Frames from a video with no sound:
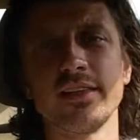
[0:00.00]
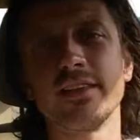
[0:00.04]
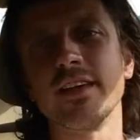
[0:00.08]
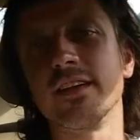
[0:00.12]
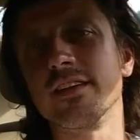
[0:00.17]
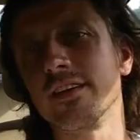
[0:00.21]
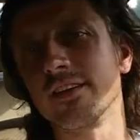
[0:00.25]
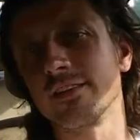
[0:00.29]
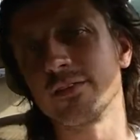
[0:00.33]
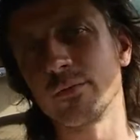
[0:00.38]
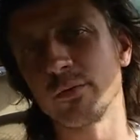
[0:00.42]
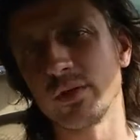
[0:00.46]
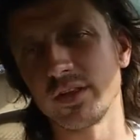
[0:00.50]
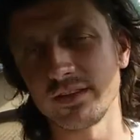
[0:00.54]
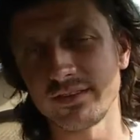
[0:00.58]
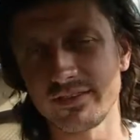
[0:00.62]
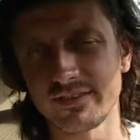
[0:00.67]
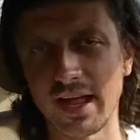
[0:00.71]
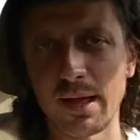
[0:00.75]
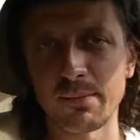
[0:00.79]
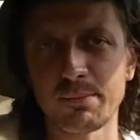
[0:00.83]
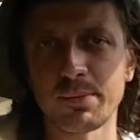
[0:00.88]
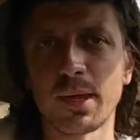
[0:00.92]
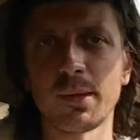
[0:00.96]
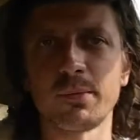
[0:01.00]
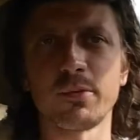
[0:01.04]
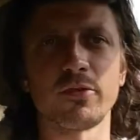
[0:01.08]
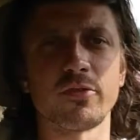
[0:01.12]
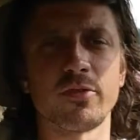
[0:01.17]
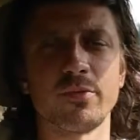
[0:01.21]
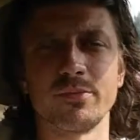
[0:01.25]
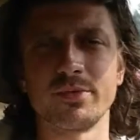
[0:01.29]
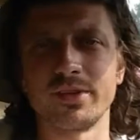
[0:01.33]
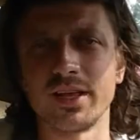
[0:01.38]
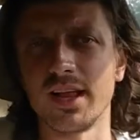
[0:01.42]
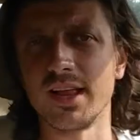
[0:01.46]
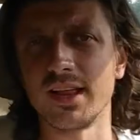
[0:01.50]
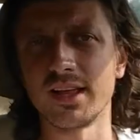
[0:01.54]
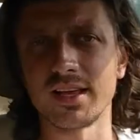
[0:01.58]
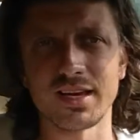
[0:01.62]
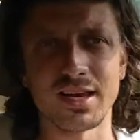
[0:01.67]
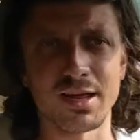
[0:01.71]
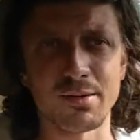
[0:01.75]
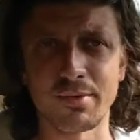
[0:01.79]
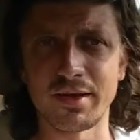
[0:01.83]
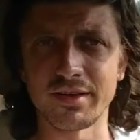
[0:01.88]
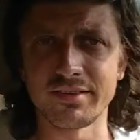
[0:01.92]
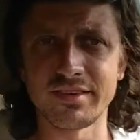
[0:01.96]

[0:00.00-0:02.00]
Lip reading: That doesn't really stop people from selling them.